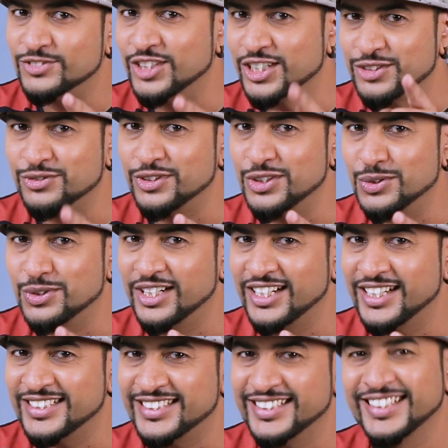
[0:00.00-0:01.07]
just for you
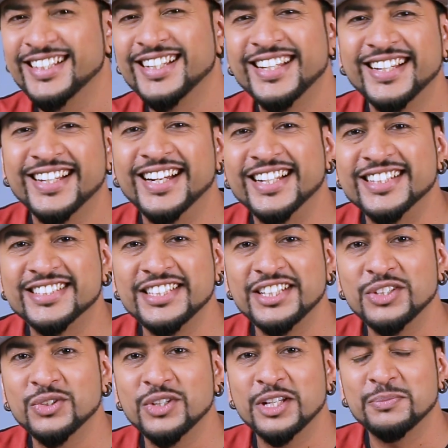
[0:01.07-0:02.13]
guys. I'll see
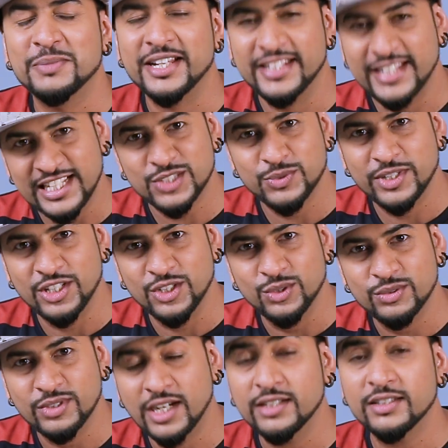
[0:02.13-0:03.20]
you in my next
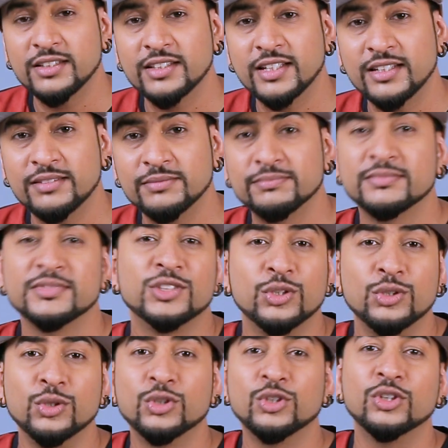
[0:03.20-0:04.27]
video. Until then, you
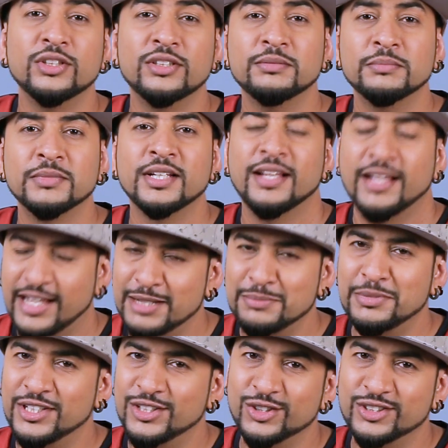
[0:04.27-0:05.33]
do good and
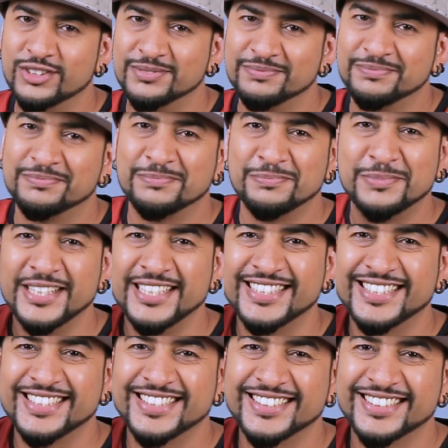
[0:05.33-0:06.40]
be good.
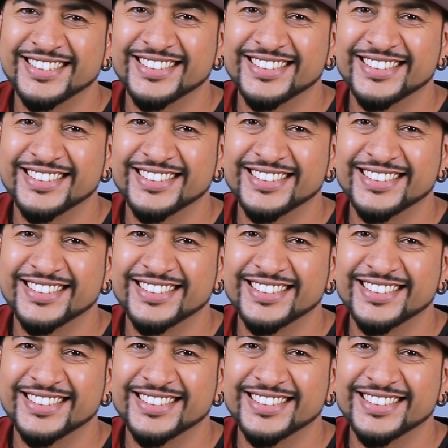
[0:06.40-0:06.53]
Peace.